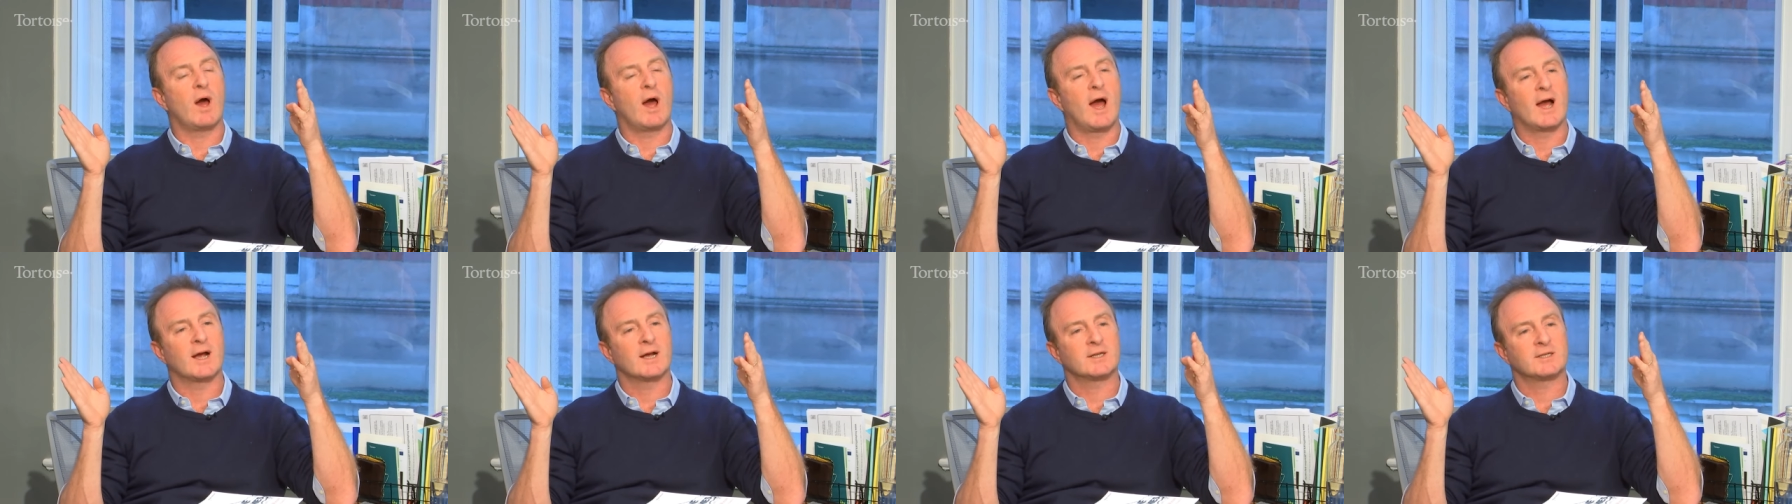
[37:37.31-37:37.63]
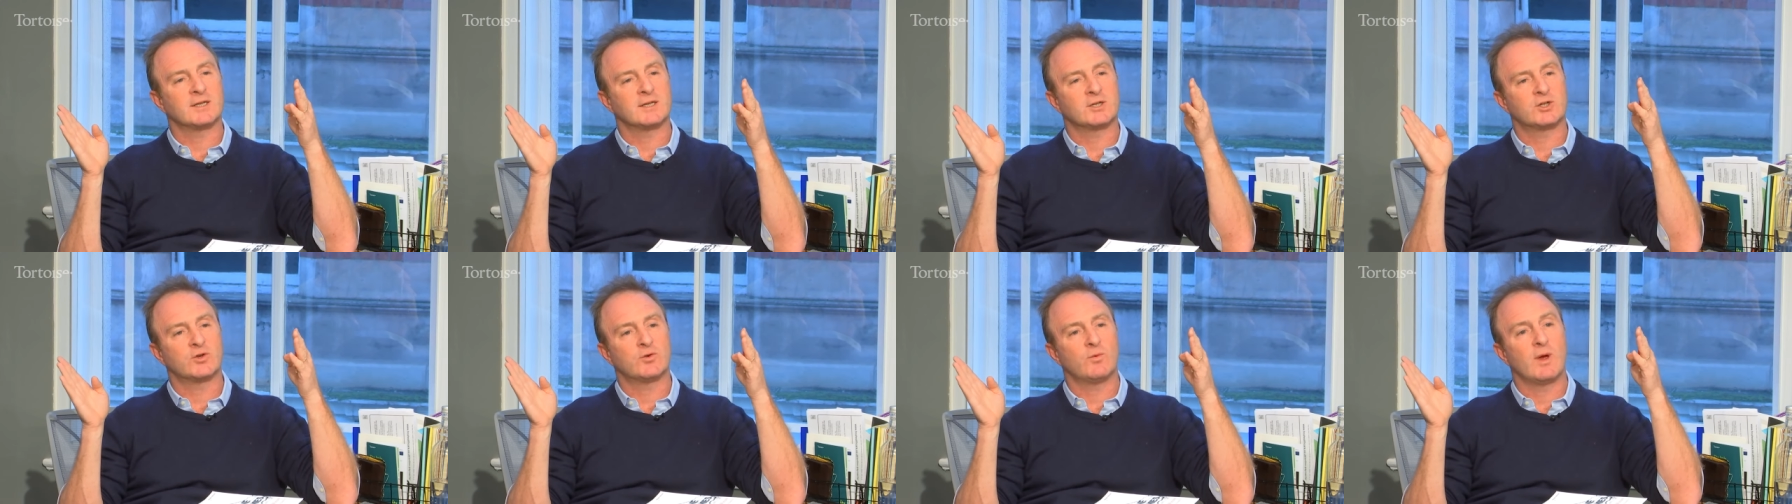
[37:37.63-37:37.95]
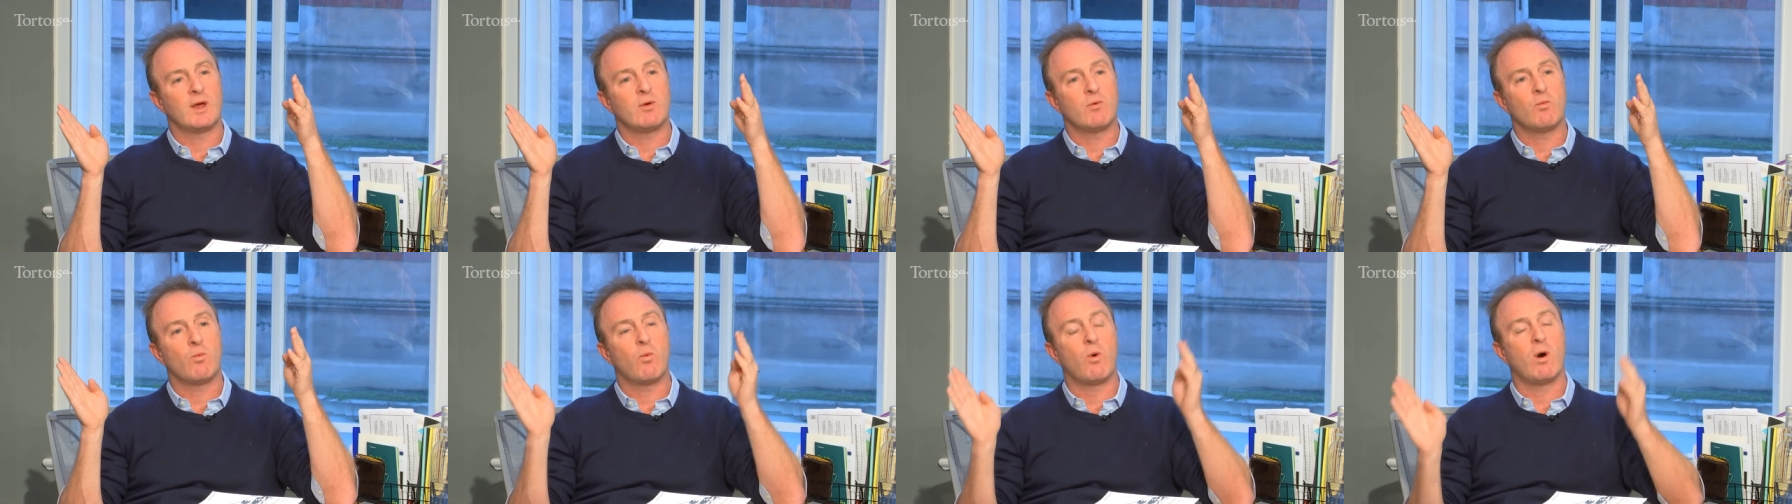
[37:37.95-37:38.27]
access to
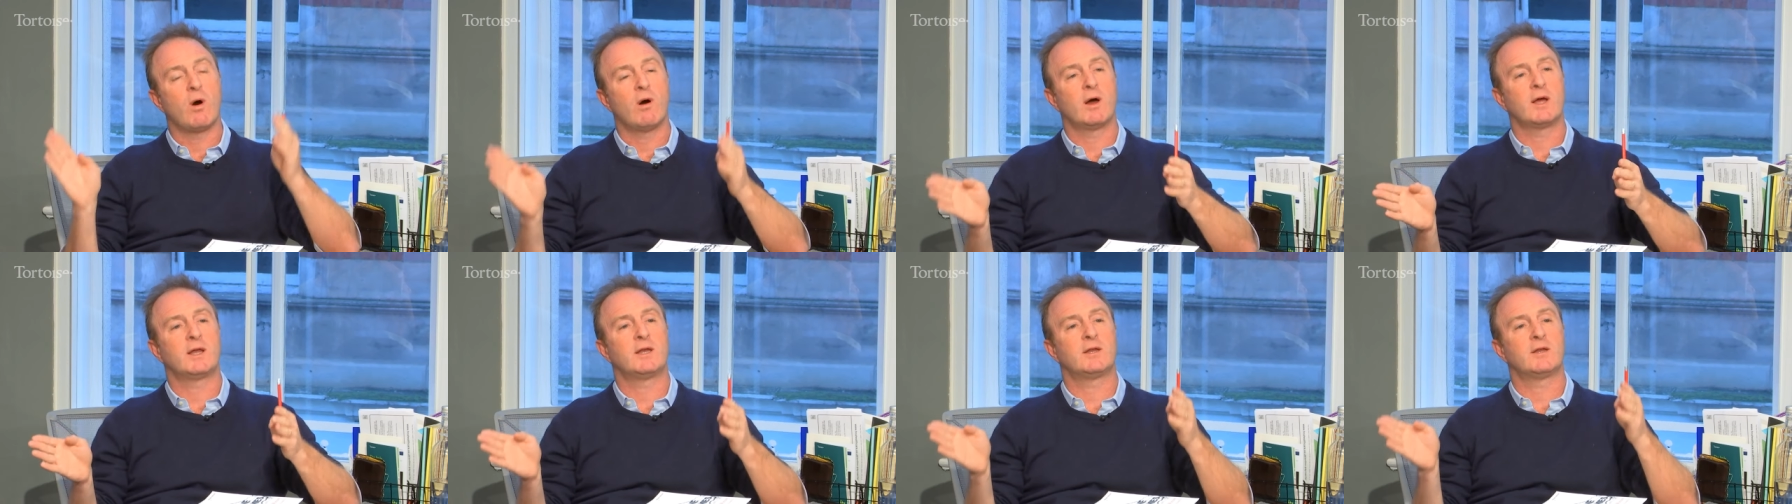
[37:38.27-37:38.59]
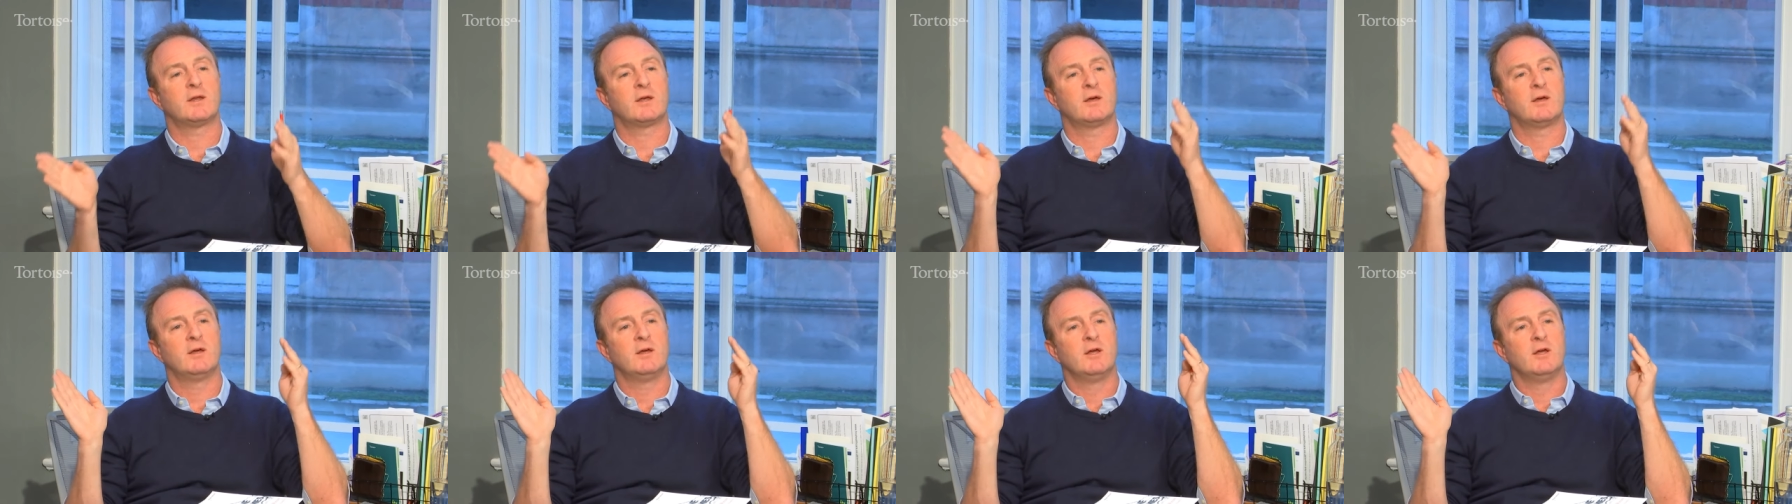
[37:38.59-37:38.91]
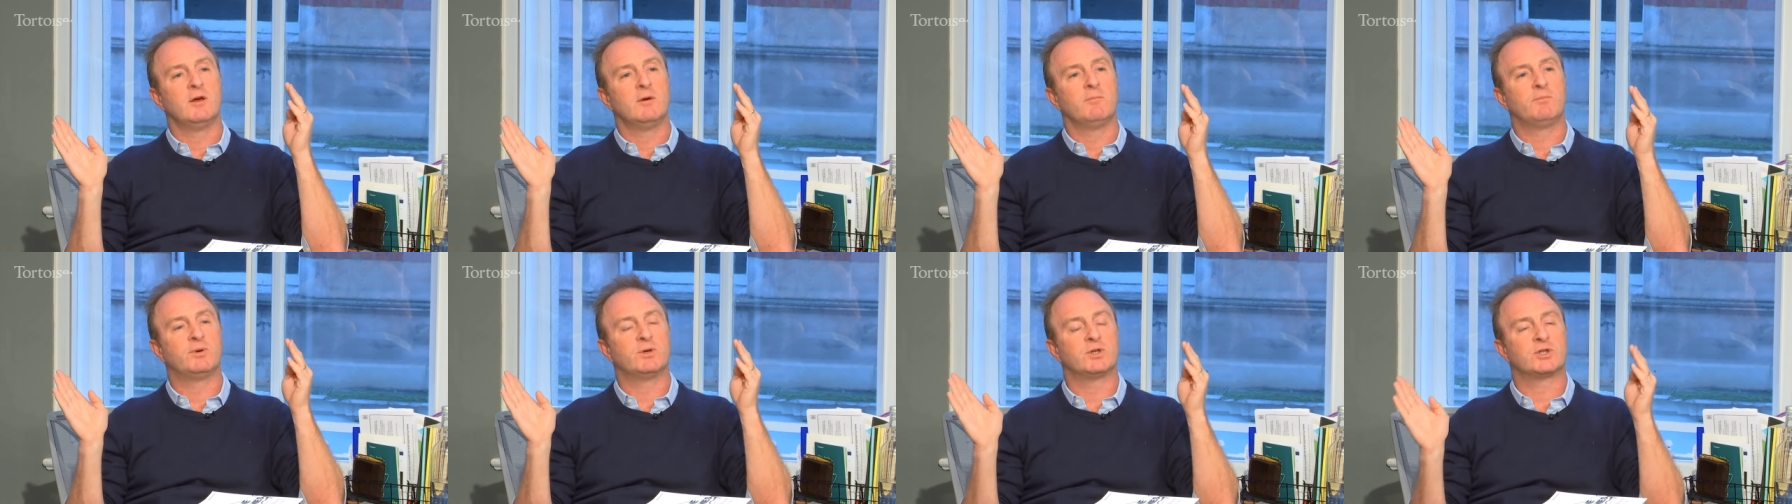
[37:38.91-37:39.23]
a wider
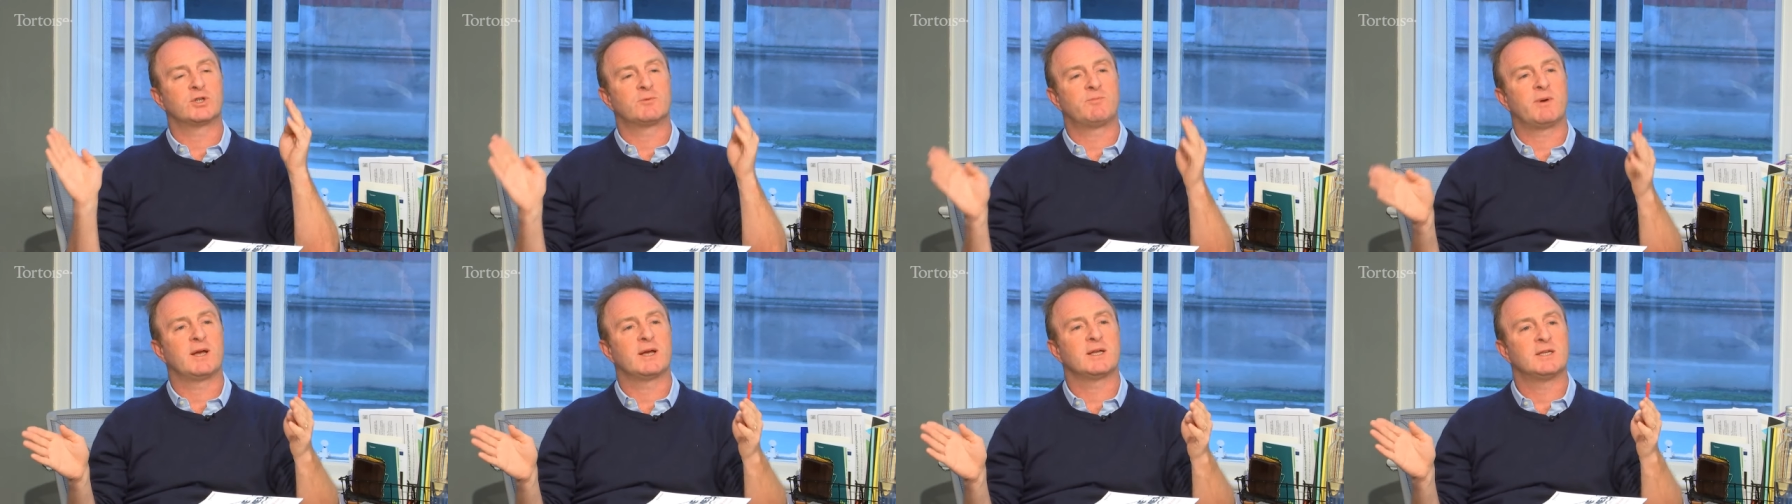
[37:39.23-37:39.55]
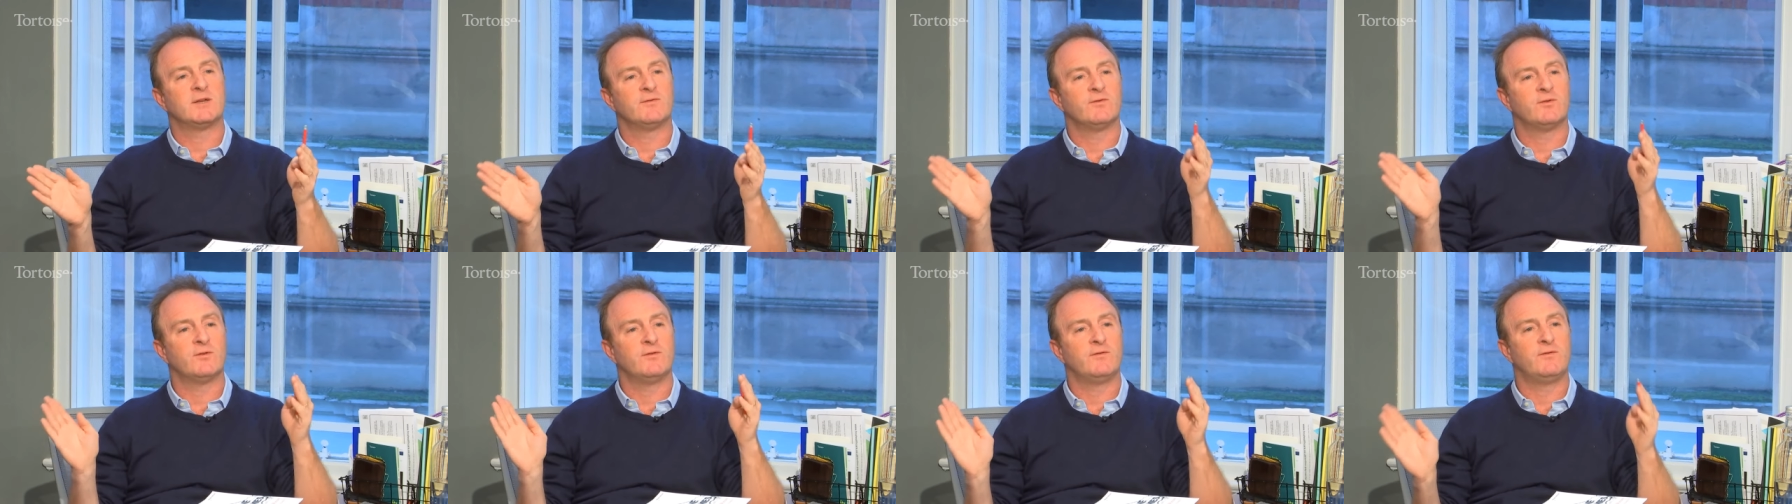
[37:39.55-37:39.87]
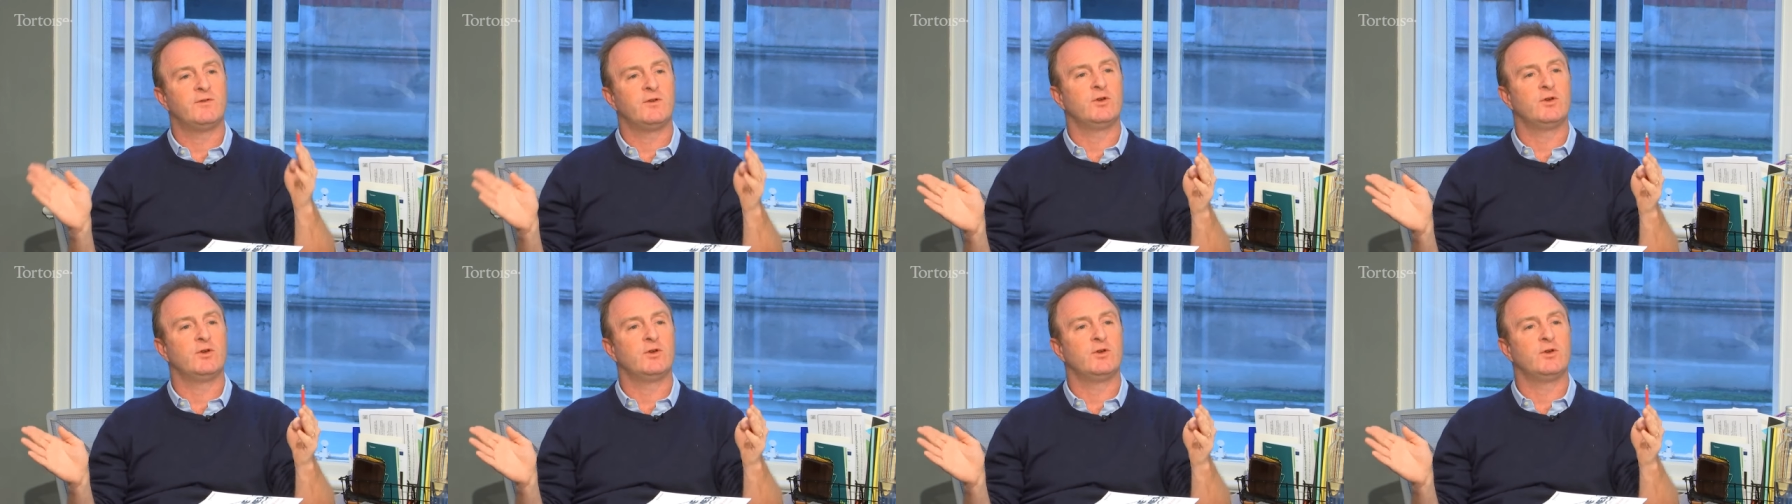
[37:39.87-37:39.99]
perspective of